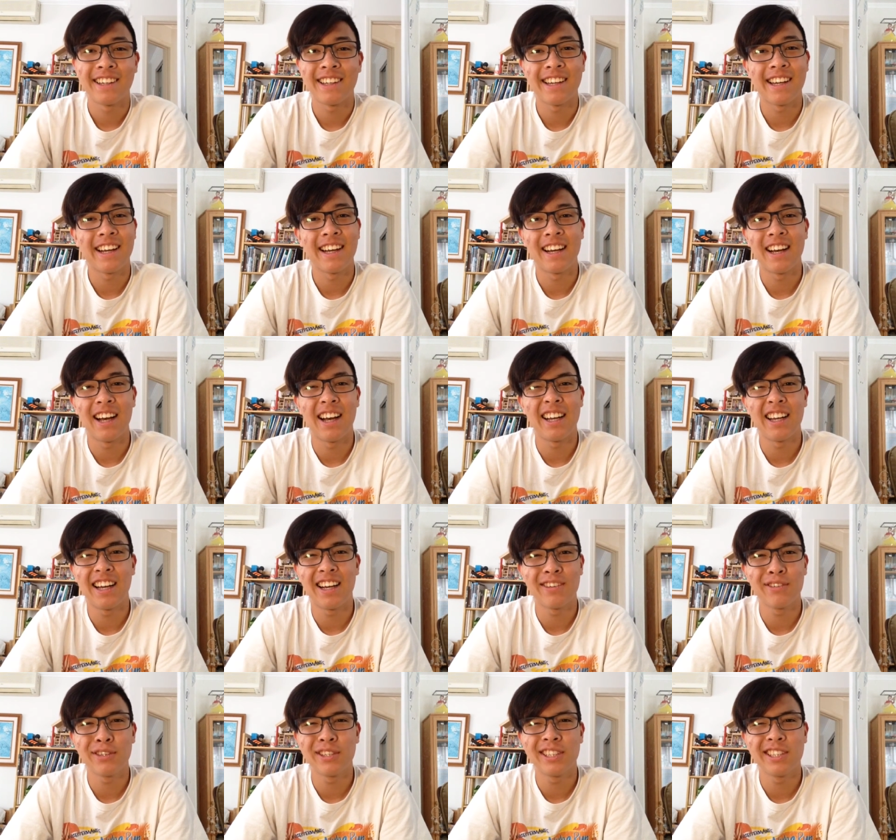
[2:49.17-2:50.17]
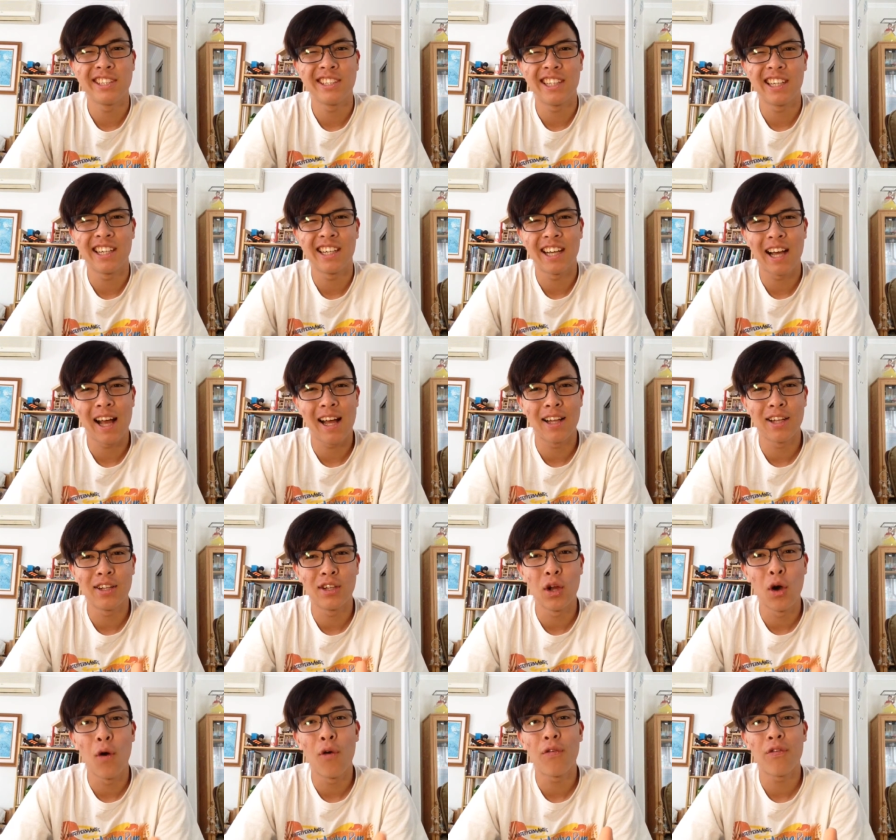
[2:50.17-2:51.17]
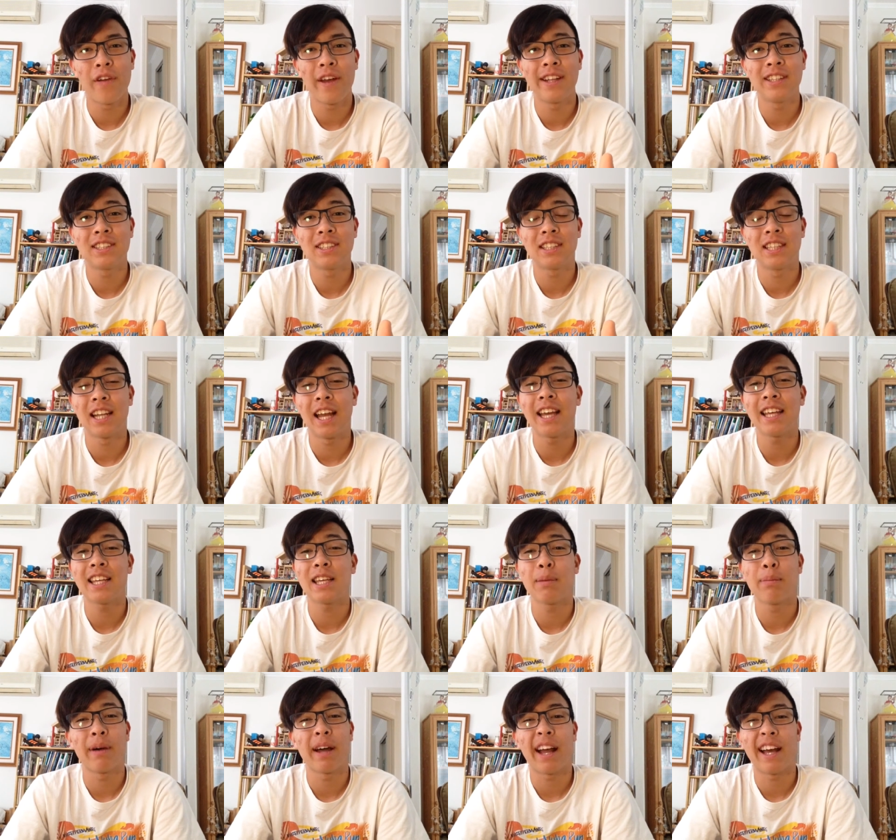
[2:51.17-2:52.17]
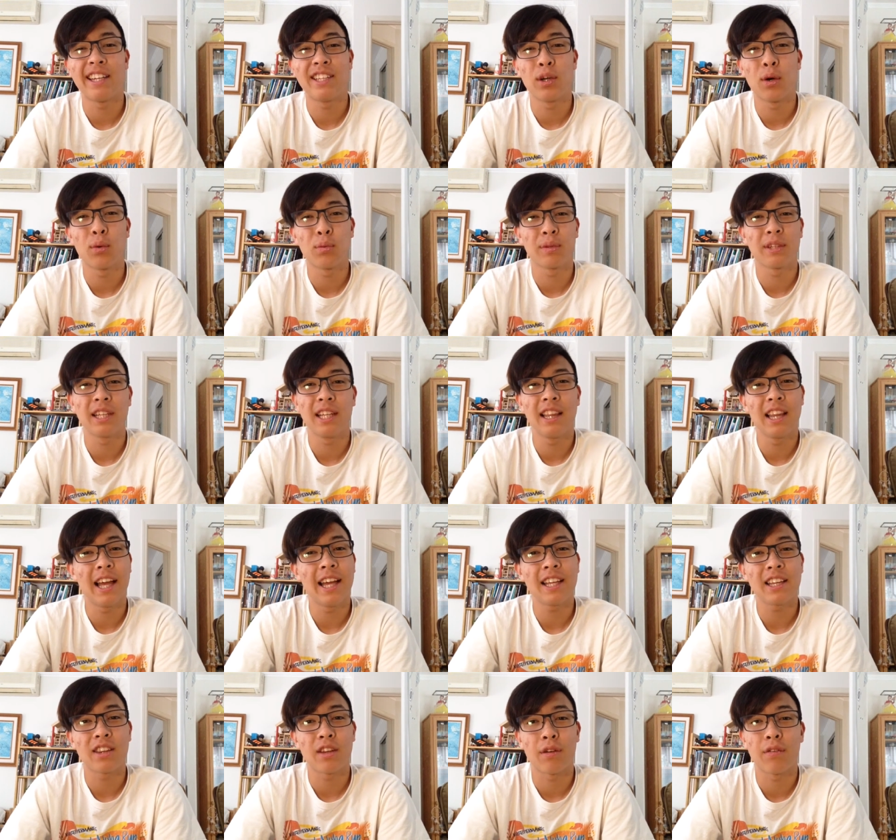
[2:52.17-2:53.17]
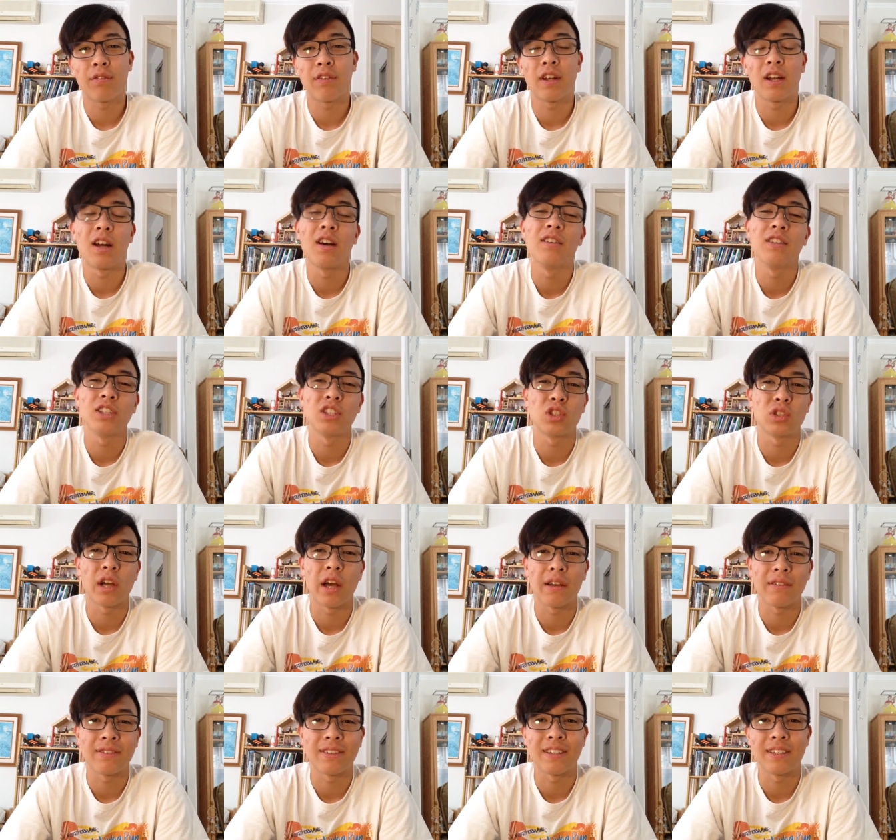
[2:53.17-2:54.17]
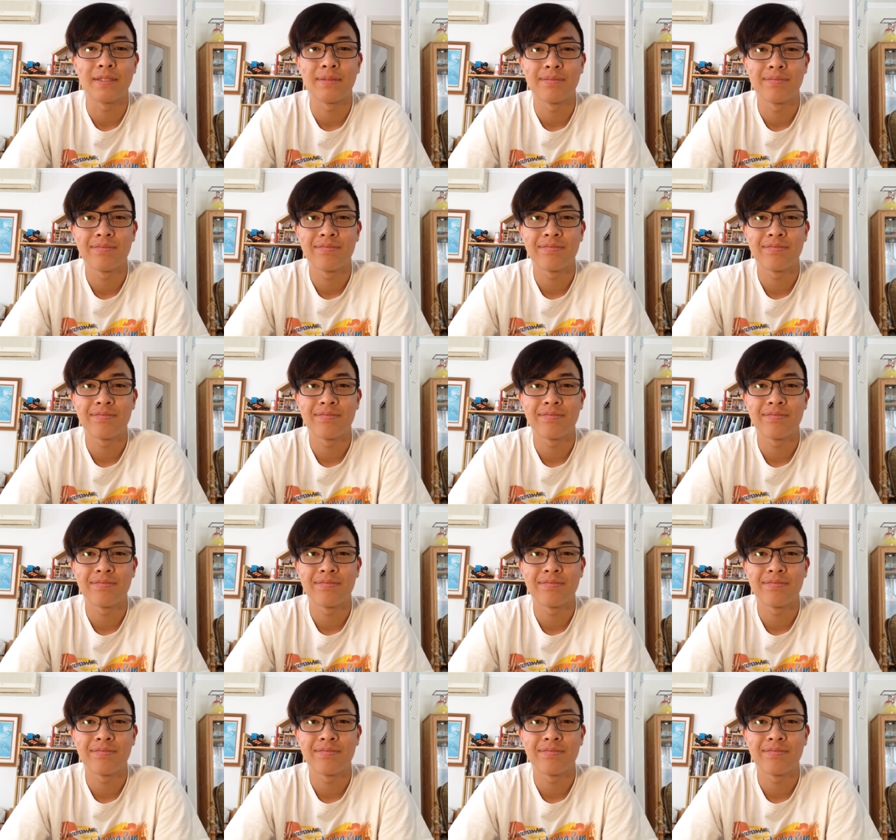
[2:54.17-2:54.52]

yeah, I I really no offense to Nike, but I don't really like their fit on the Dri-FIT.